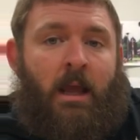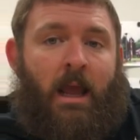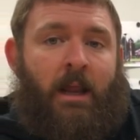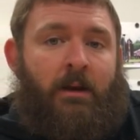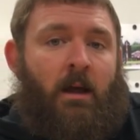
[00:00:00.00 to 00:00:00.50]

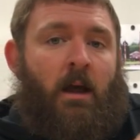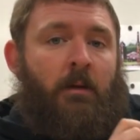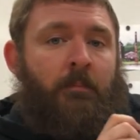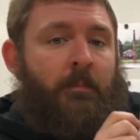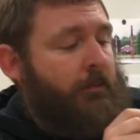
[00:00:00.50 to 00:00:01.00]
And
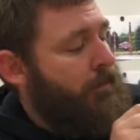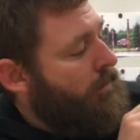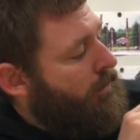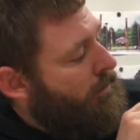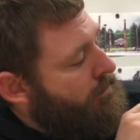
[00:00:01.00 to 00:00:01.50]
if you
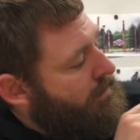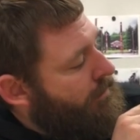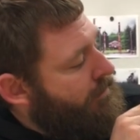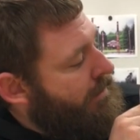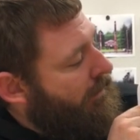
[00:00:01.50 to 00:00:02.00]
look closely,
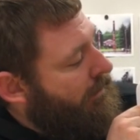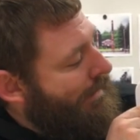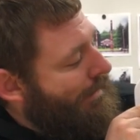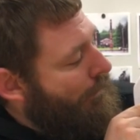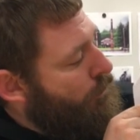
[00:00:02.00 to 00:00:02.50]
you'll see a
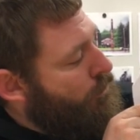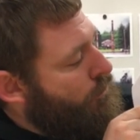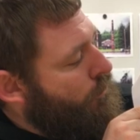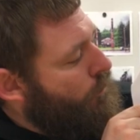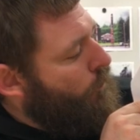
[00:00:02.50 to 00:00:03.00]
little
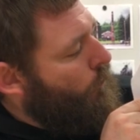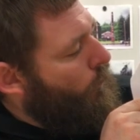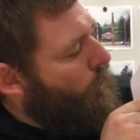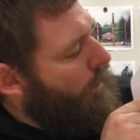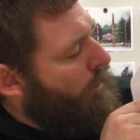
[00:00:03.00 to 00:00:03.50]

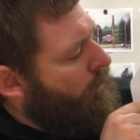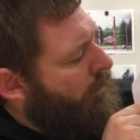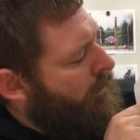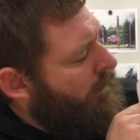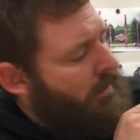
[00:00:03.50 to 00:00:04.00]
circle there
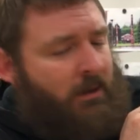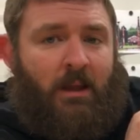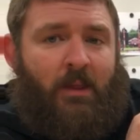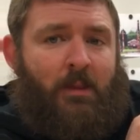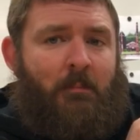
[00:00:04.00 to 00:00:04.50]

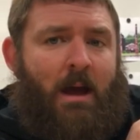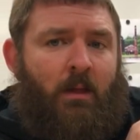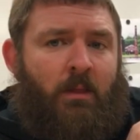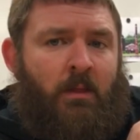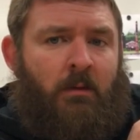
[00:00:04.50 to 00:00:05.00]
in the
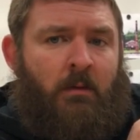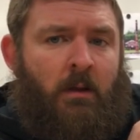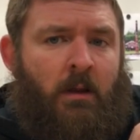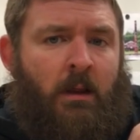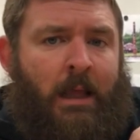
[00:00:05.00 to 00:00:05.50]
mouth.
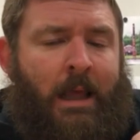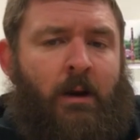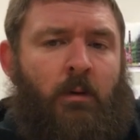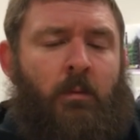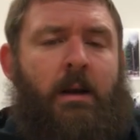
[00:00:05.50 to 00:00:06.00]
And
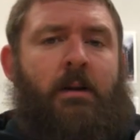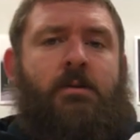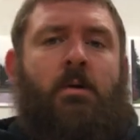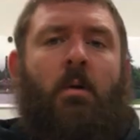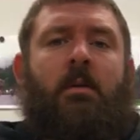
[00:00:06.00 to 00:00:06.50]
I'll read a
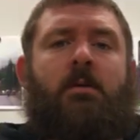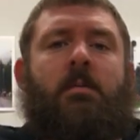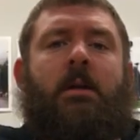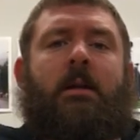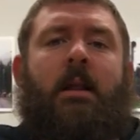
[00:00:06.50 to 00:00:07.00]
story this
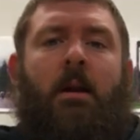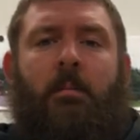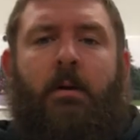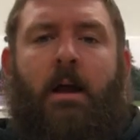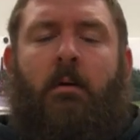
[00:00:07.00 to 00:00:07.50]
week that I'll
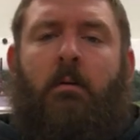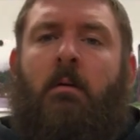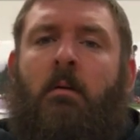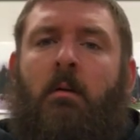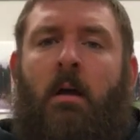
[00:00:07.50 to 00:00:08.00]
put out,
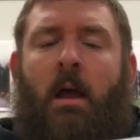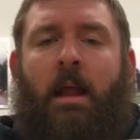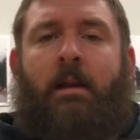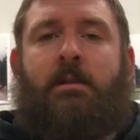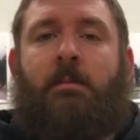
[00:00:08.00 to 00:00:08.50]

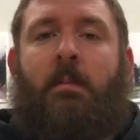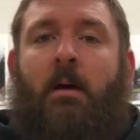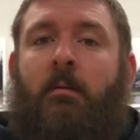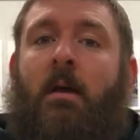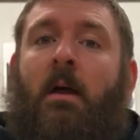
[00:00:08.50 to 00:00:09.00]
and it's
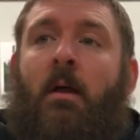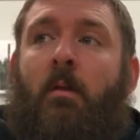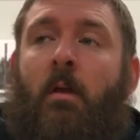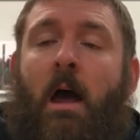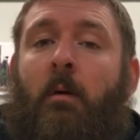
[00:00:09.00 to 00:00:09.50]
about
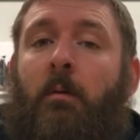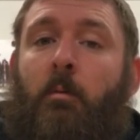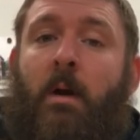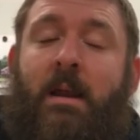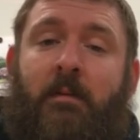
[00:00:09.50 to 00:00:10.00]
how the
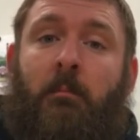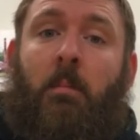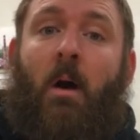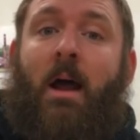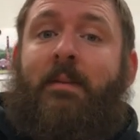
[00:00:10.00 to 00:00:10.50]
raven
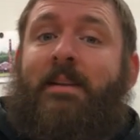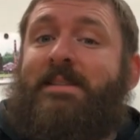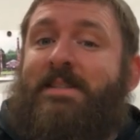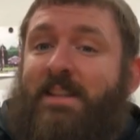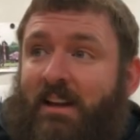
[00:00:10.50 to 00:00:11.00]
brought the
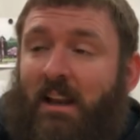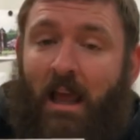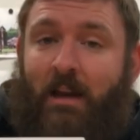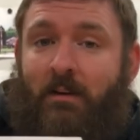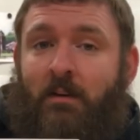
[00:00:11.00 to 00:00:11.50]

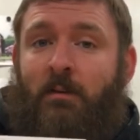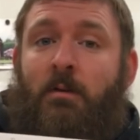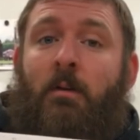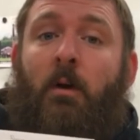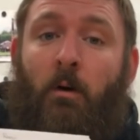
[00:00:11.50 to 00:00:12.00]
sunlight
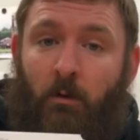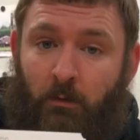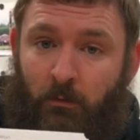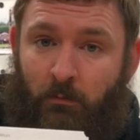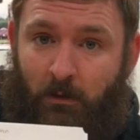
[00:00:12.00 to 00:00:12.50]
to the
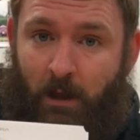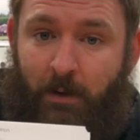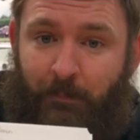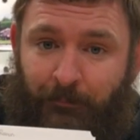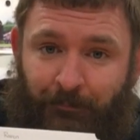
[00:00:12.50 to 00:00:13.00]
earth, okay?